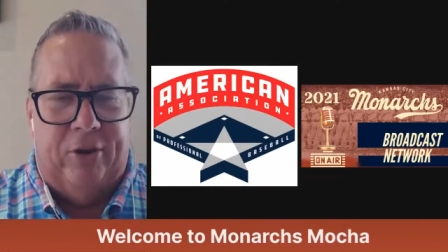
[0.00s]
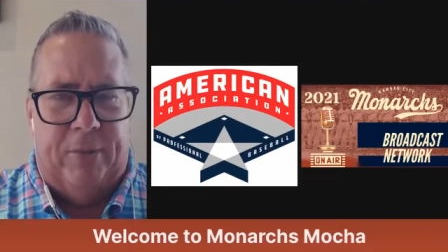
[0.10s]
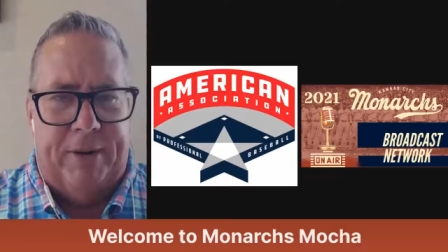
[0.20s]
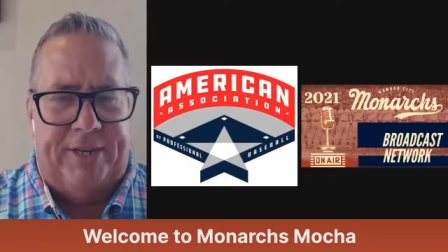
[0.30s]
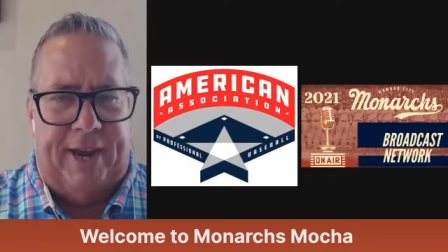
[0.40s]
I'm
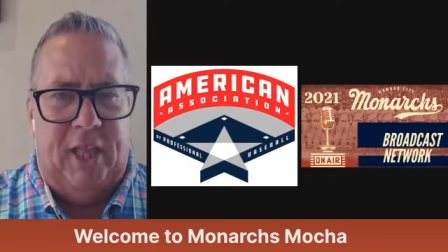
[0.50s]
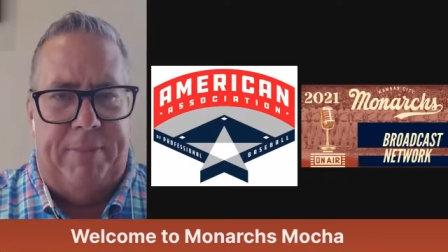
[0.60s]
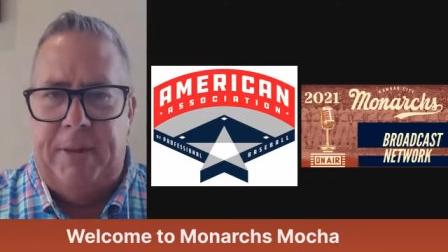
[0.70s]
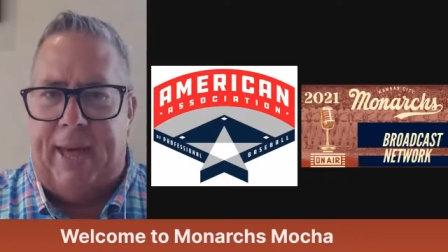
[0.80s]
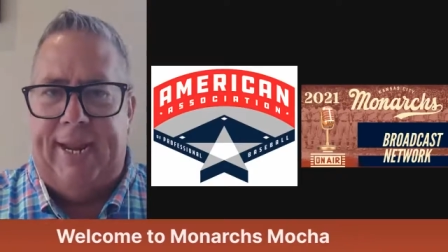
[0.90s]
going to tell you a little bit
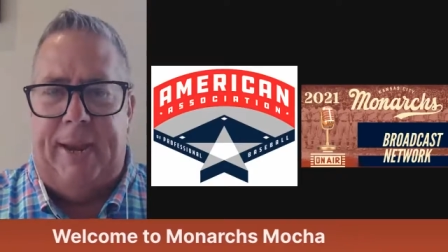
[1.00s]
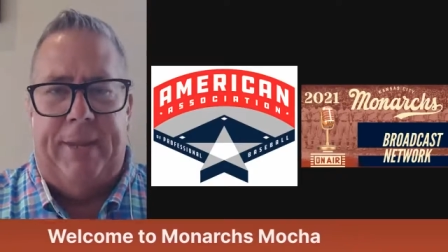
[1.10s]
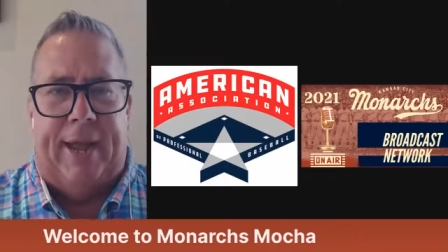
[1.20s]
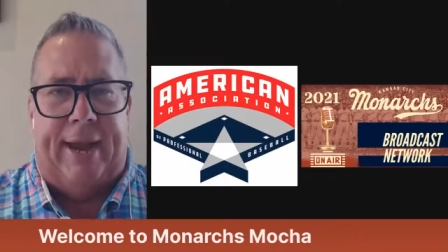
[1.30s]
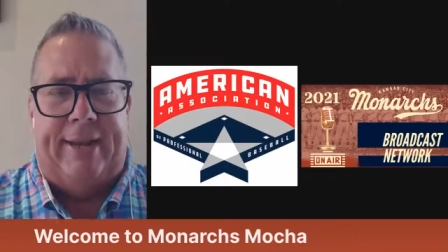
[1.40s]
about him
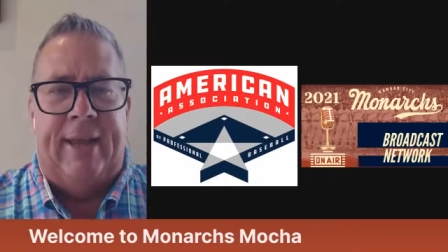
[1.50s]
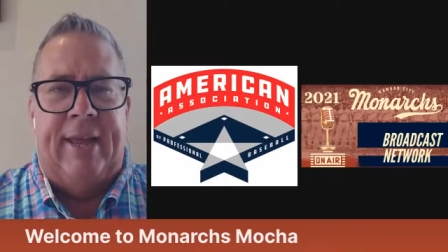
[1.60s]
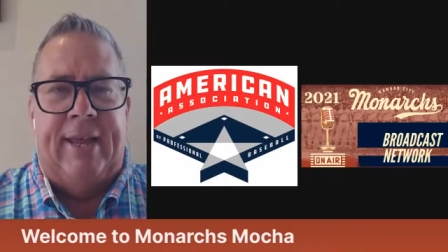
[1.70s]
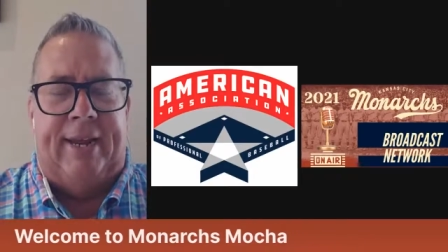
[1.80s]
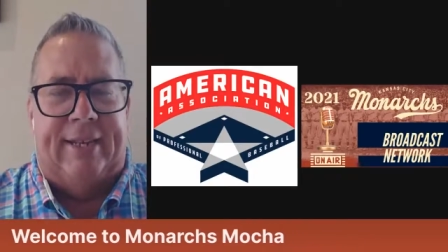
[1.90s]
tonight,
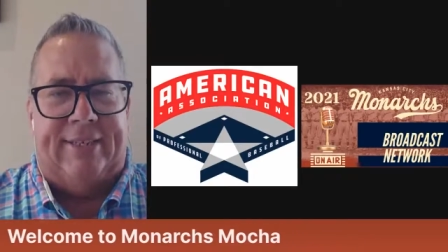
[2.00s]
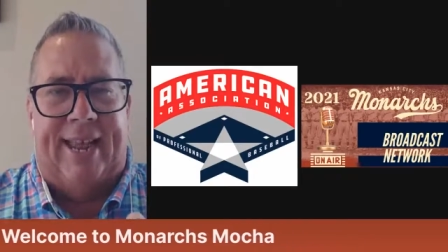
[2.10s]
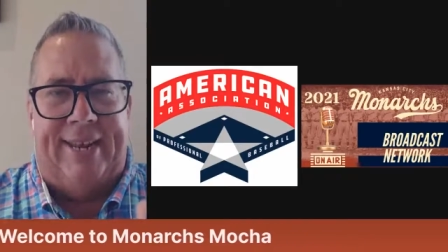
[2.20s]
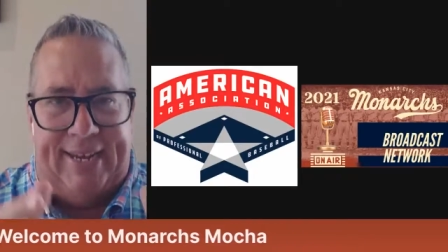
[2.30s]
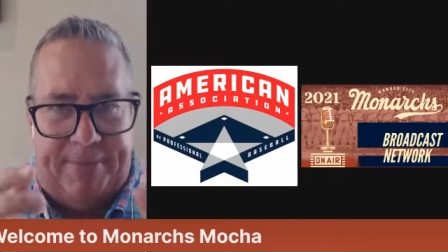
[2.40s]
and that's that
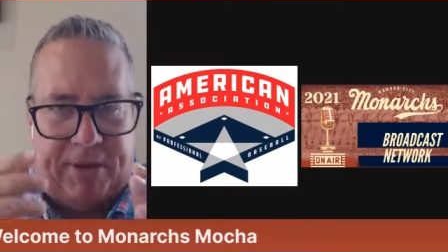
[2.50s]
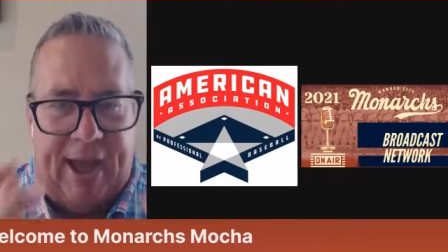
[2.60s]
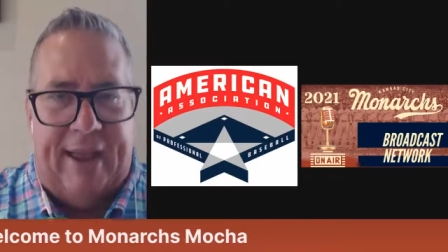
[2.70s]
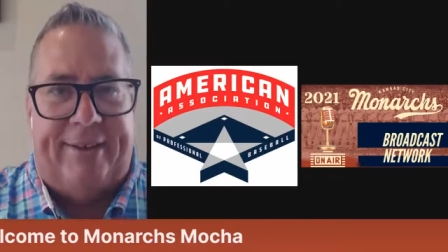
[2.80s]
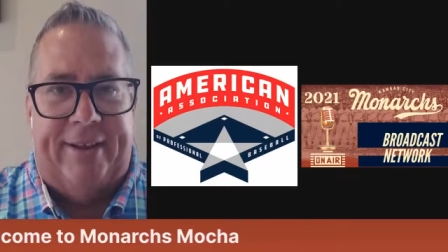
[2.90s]
deep
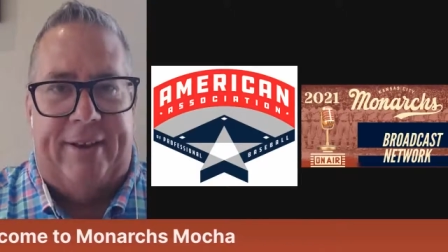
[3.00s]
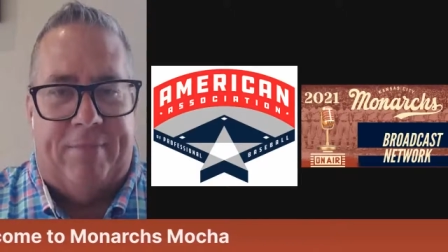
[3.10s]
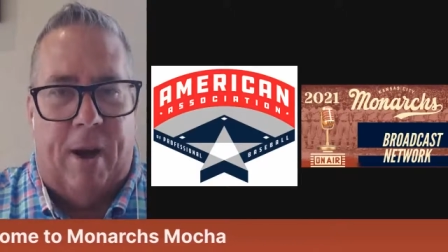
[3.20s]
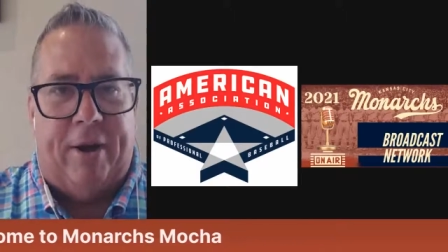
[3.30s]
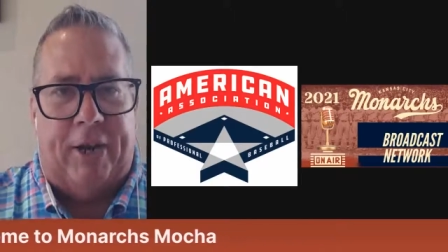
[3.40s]
content in
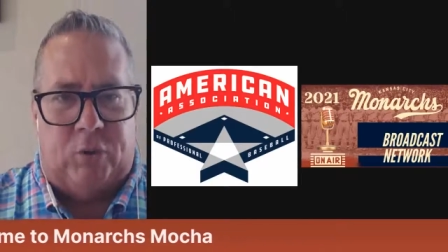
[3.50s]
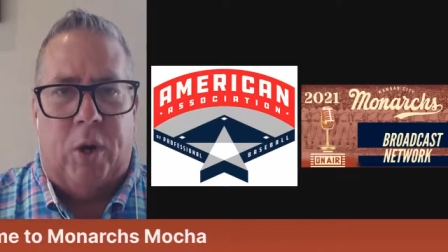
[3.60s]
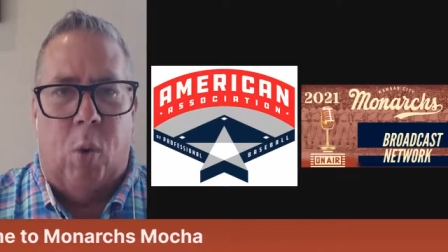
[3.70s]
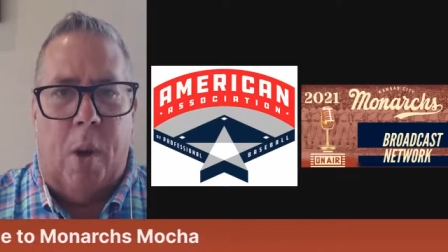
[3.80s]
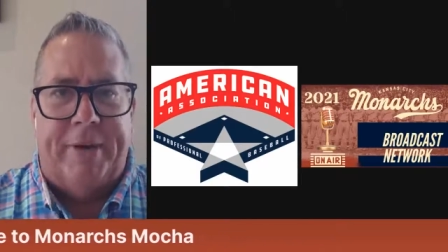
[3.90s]
Monarchs
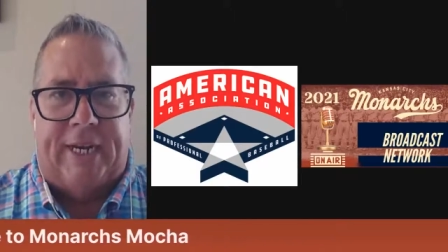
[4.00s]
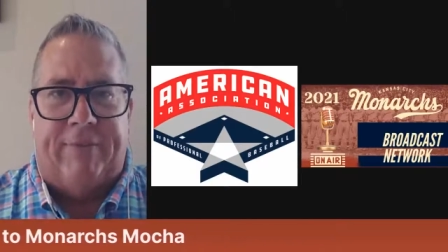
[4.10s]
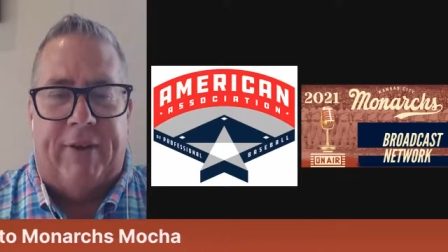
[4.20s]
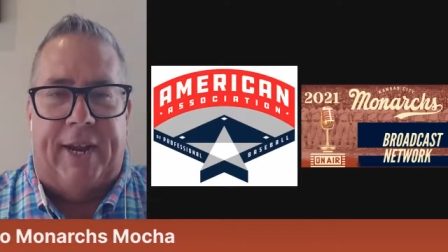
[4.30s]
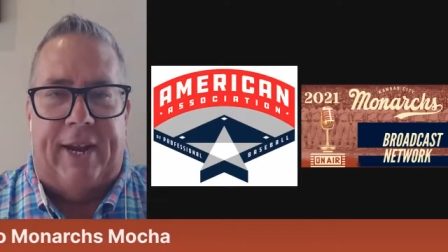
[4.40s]
101 with
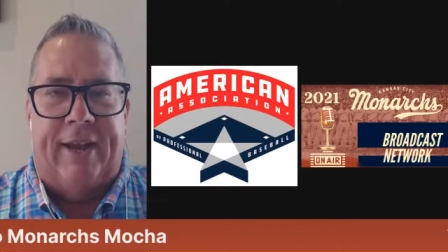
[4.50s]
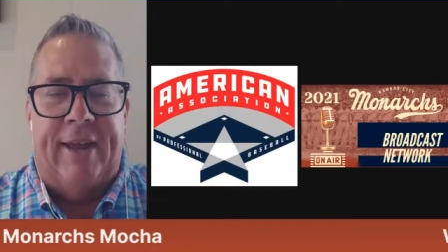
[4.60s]
DV.